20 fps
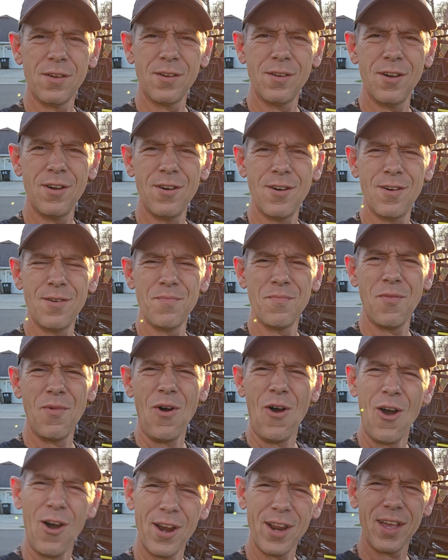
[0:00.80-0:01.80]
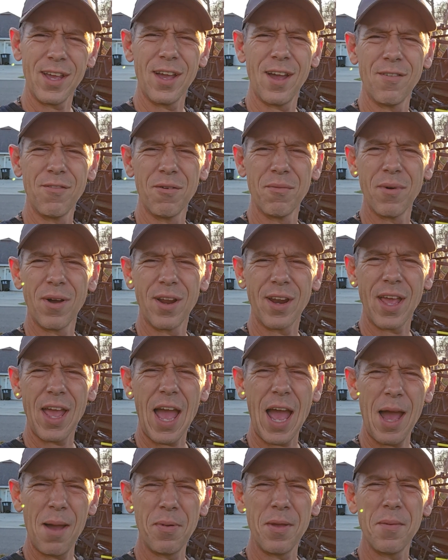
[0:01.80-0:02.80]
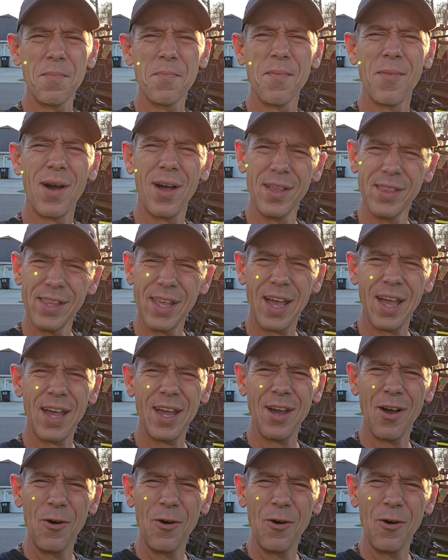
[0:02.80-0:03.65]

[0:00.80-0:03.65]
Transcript: Good morning, everybody. Happy Monday.